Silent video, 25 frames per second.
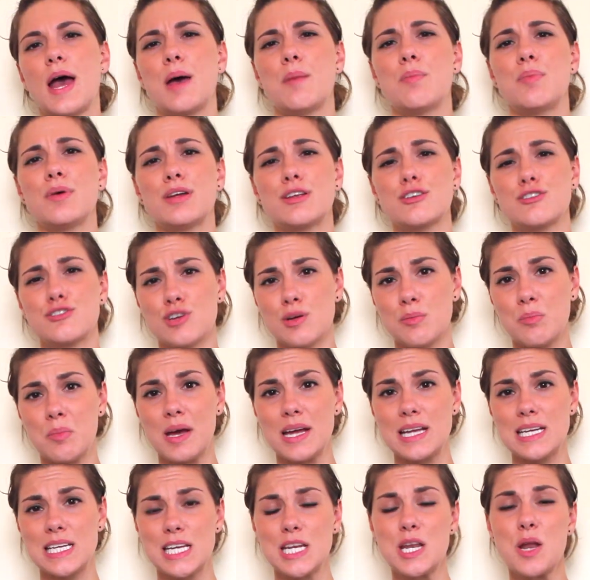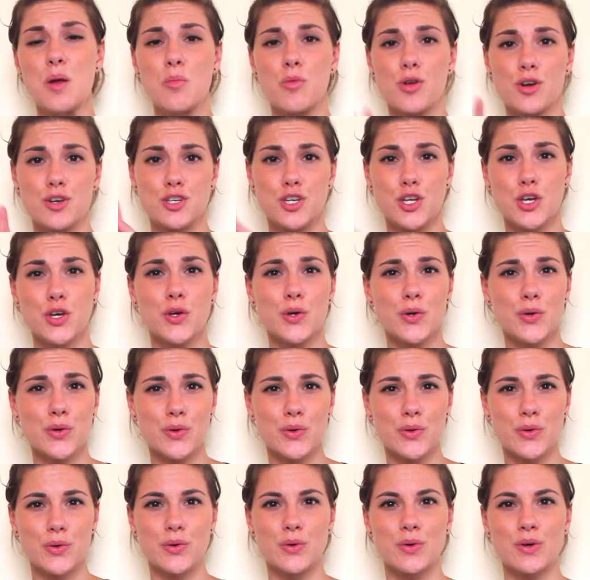Epic trip idea number 2,
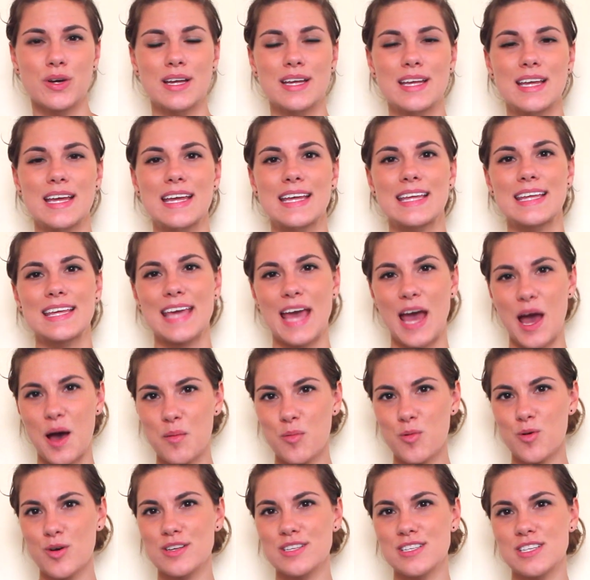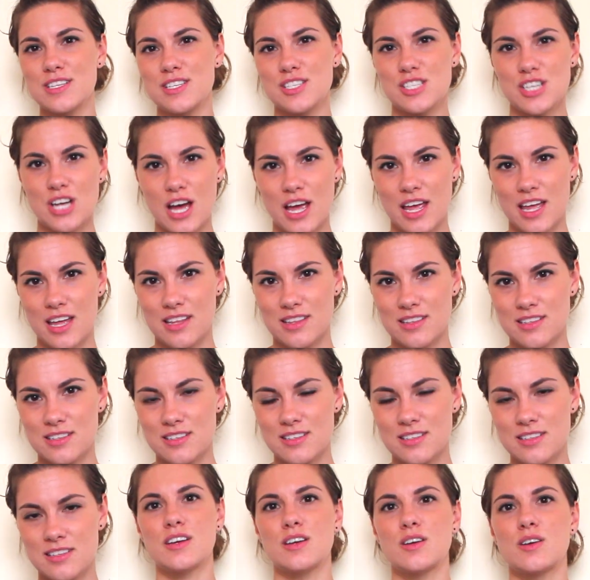Cowboys and
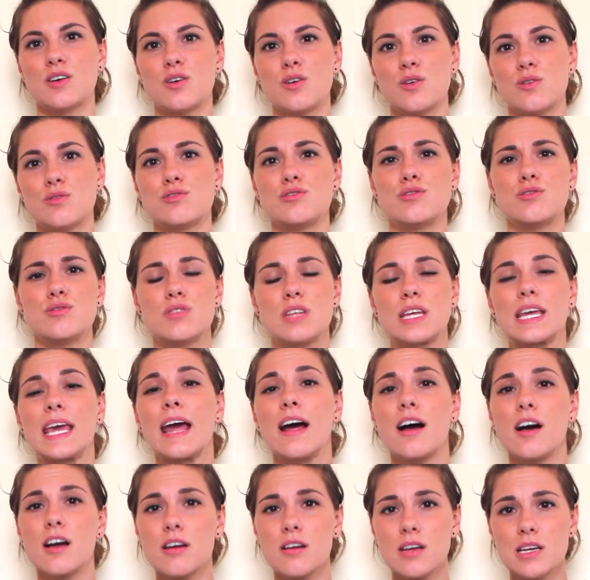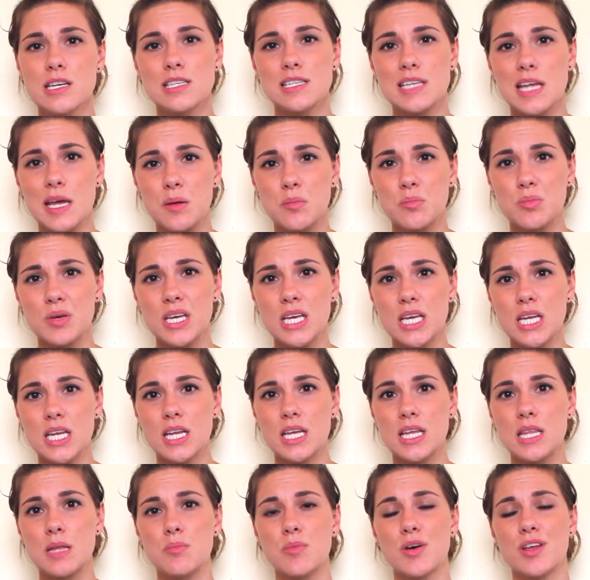Giants. Go to the Calgary Stampede
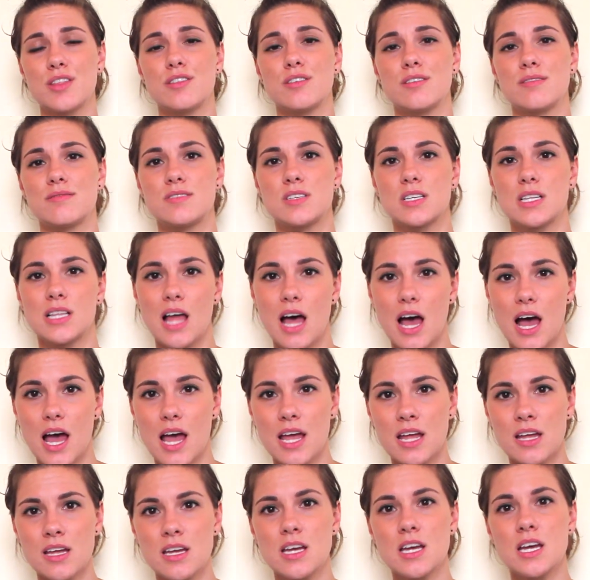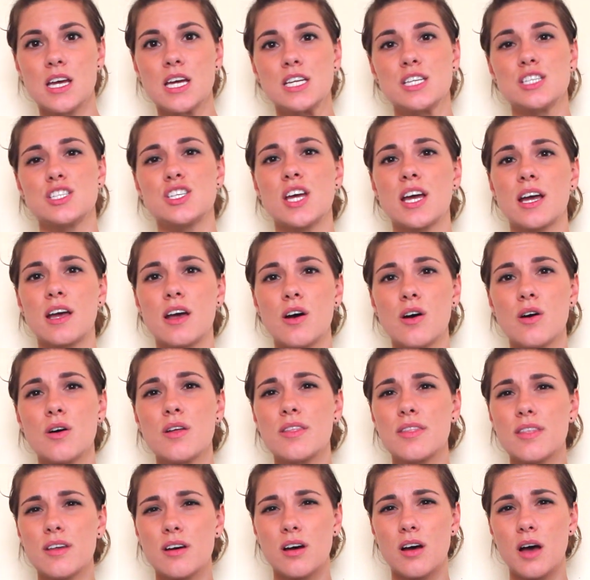in the month of July, check
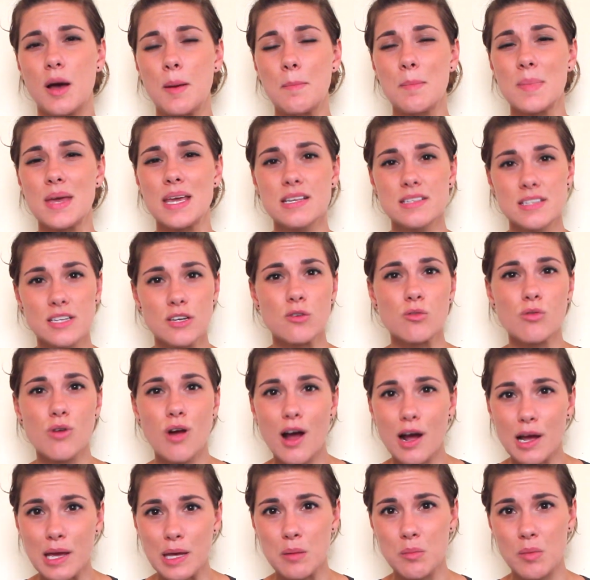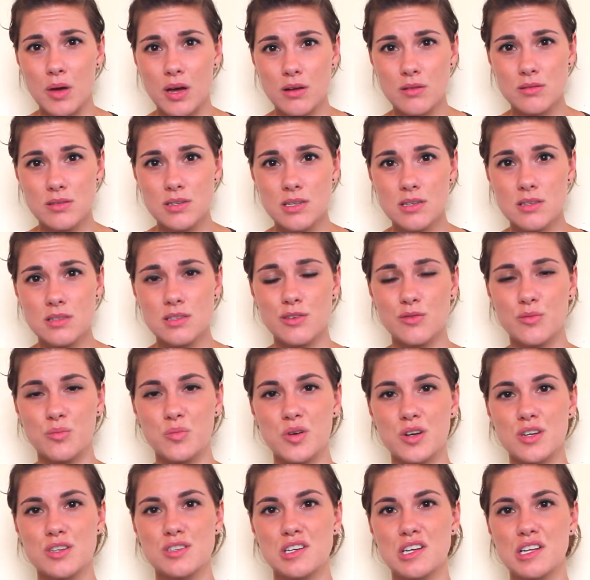out the amazing Rocky Mountains of
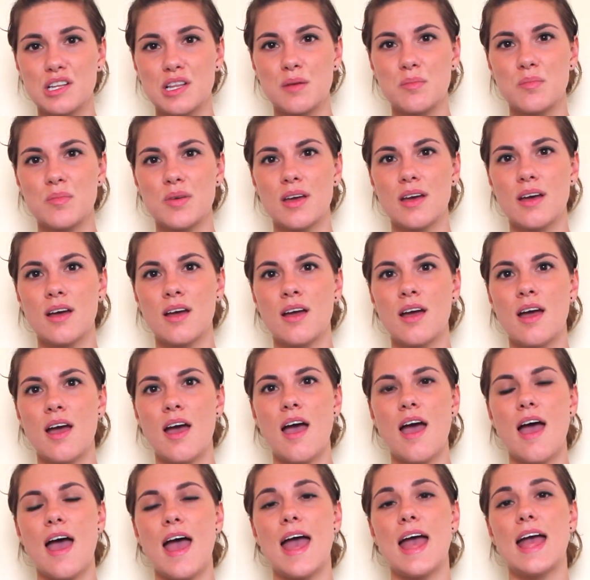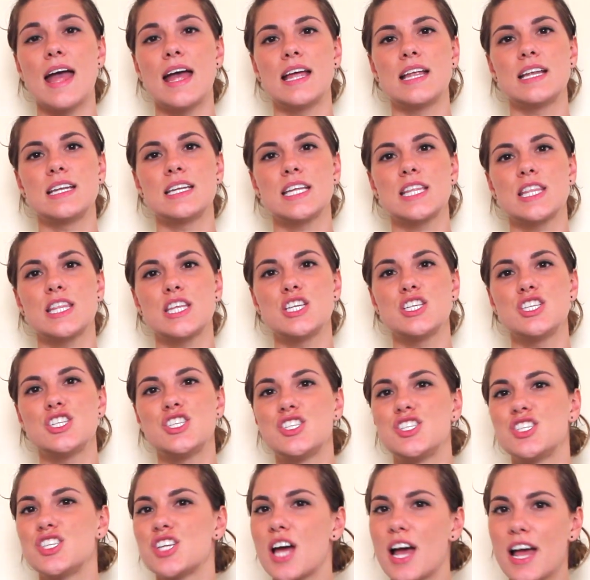British Columbia, and
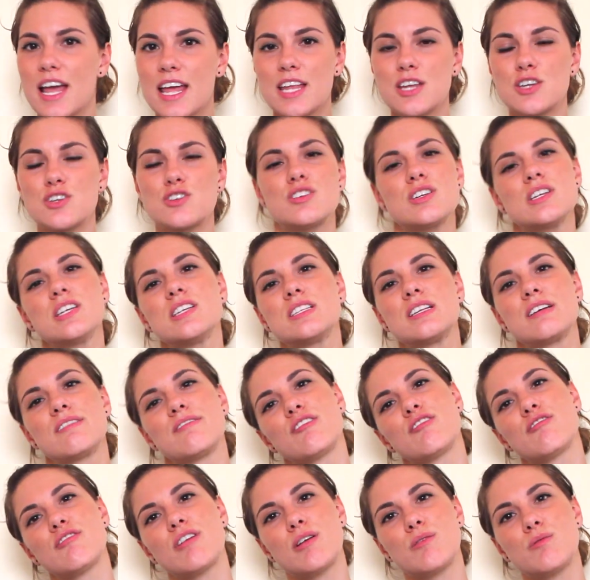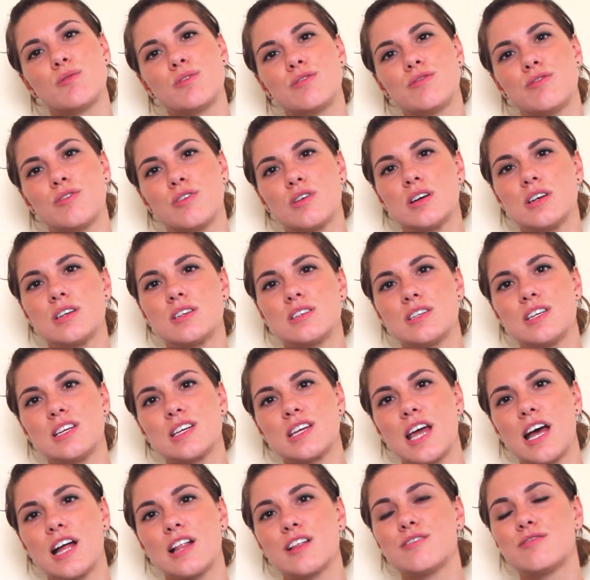the giant trees of the Redwood Forest
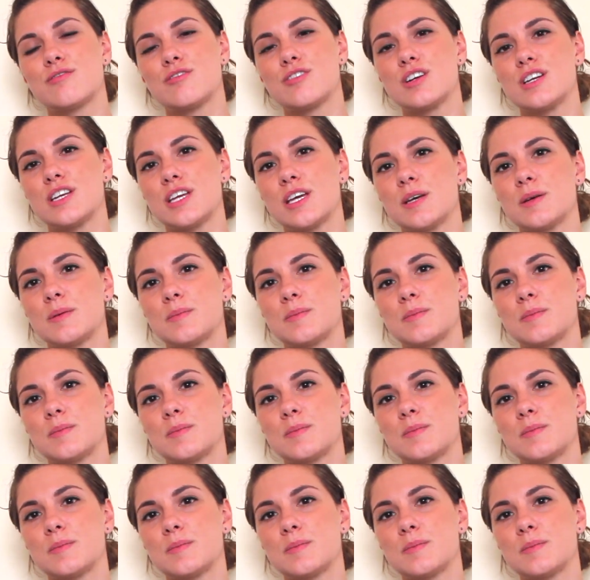in California.